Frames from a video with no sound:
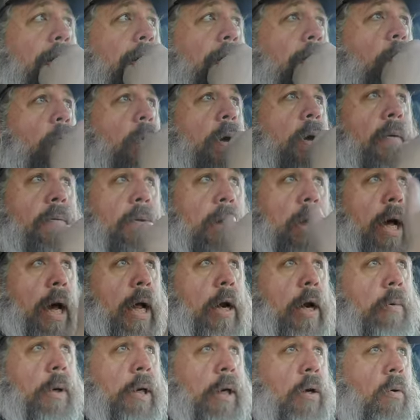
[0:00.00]
We have a lot
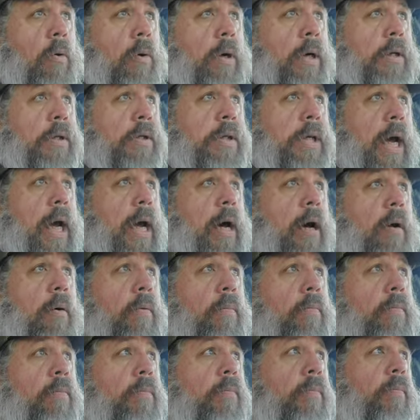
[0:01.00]
of recordings out.
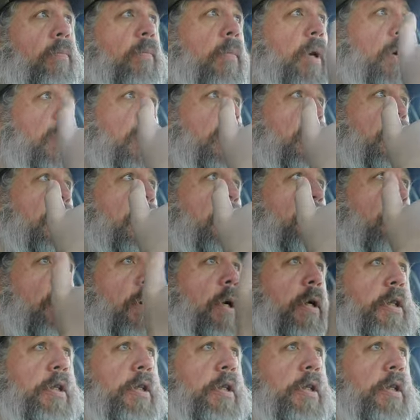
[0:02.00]
We're on